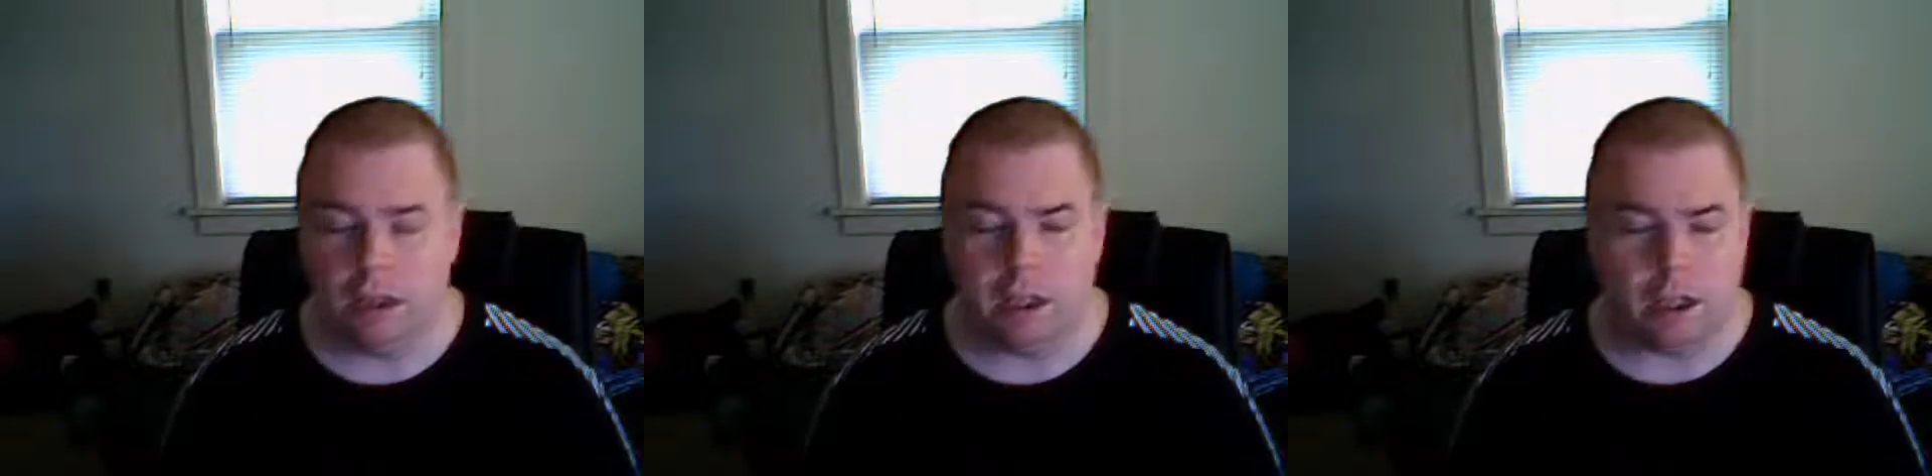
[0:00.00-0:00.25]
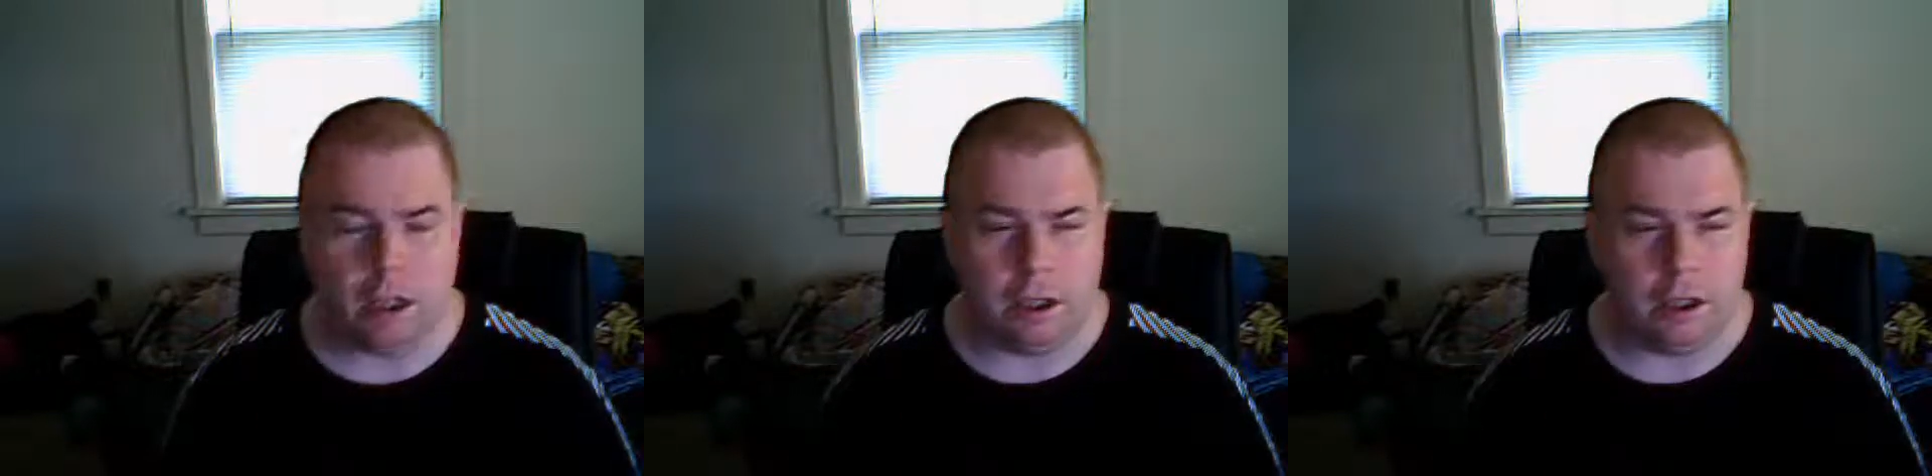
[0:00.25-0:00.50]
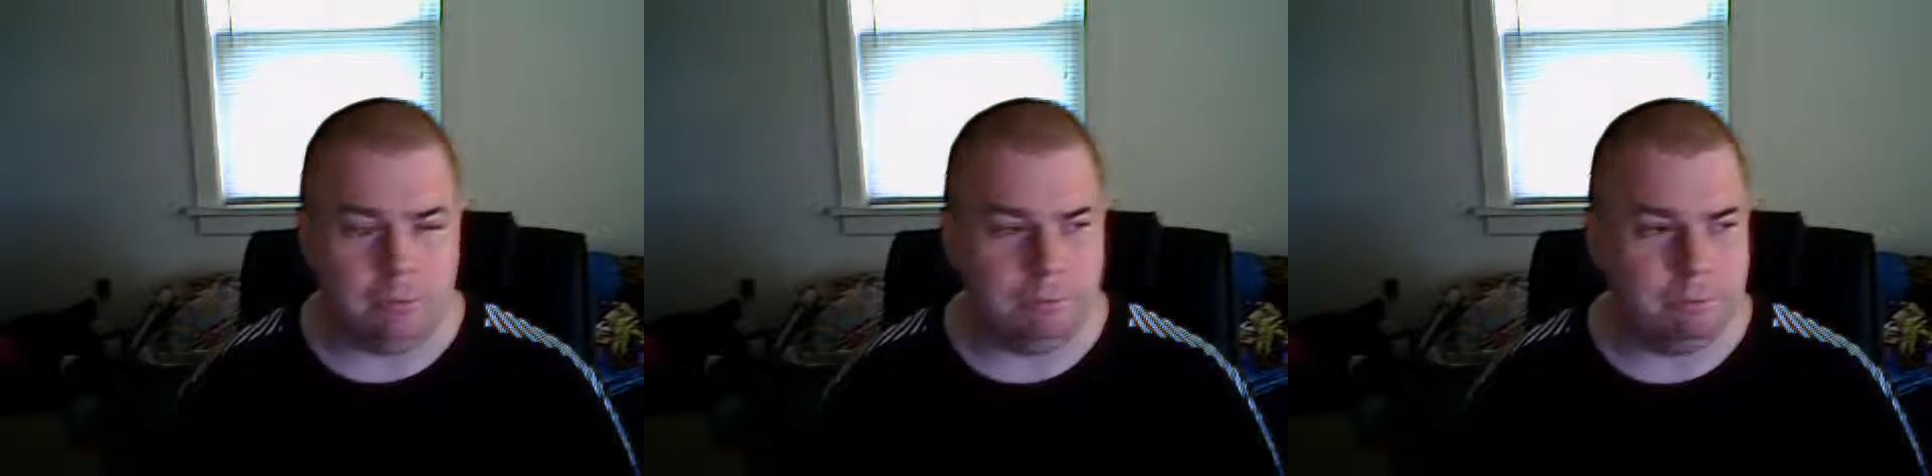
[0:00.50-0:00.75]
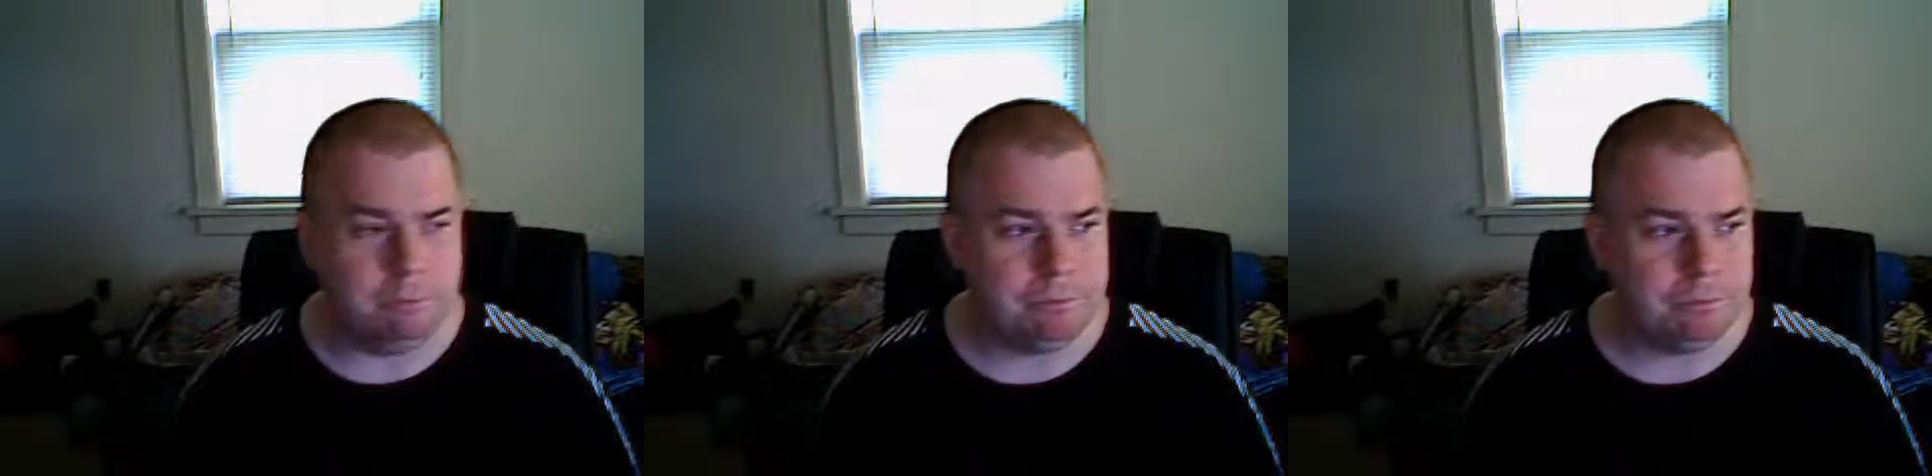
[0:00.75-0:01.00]

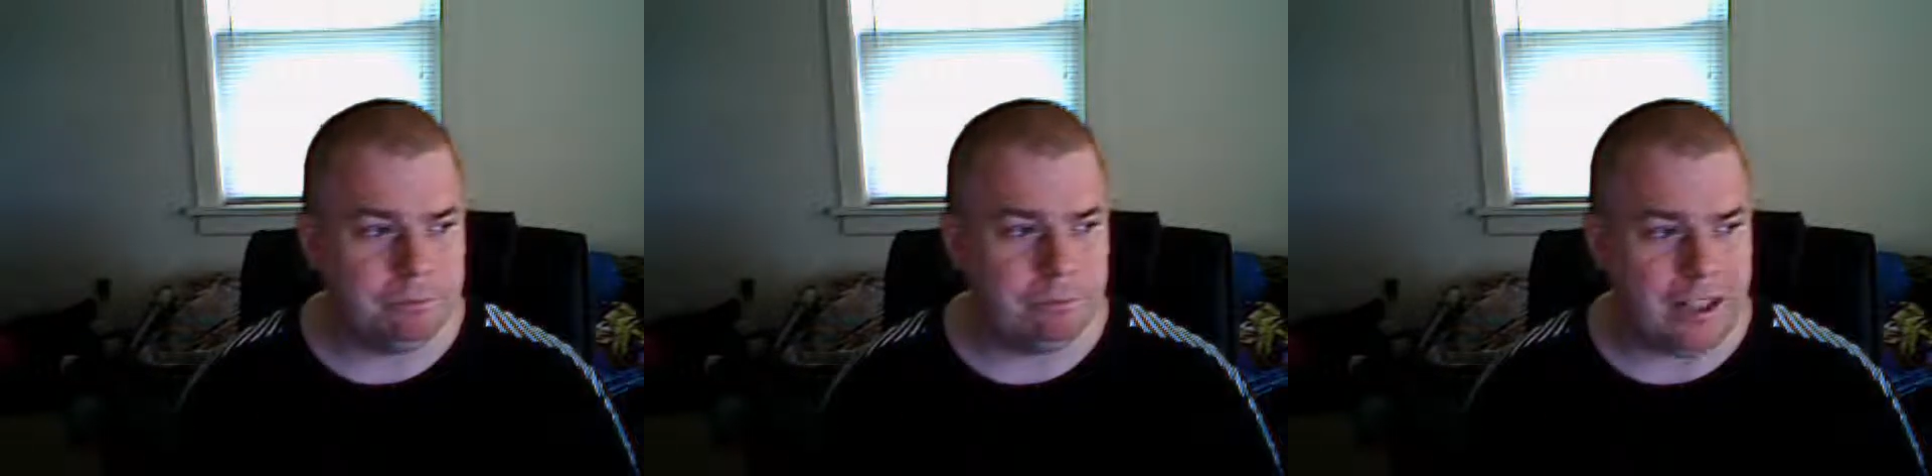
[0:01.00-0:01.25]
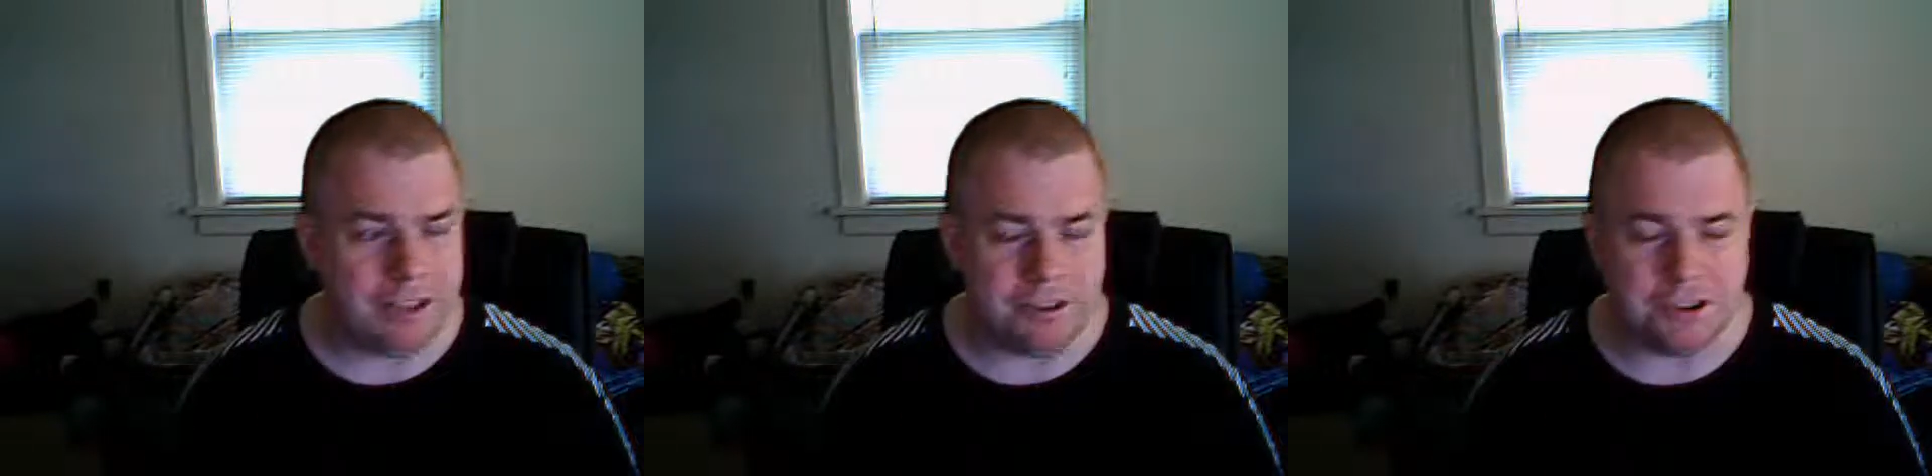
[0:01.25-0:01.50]
has